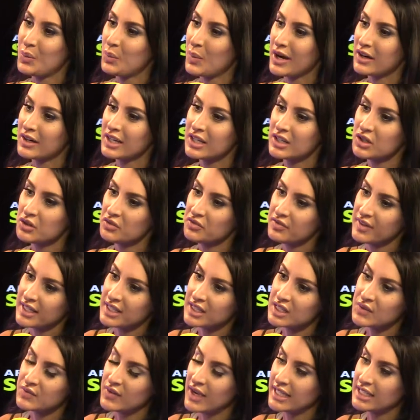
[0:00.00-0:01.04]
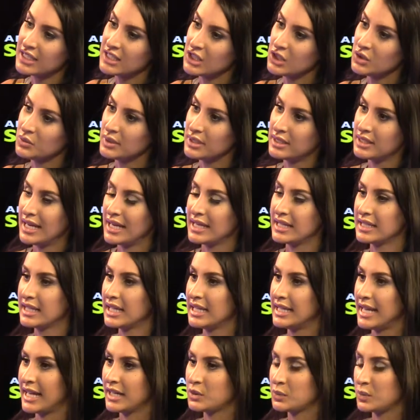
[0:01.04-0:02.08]
where could your fans find you and, and
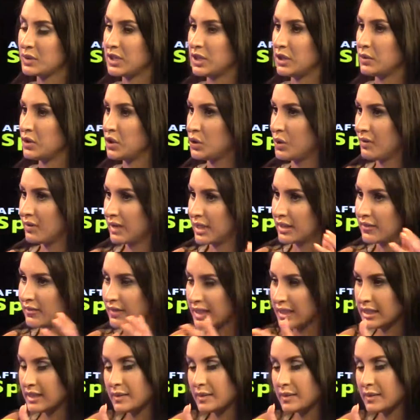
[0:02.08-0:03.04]
connect with you? Do you have like any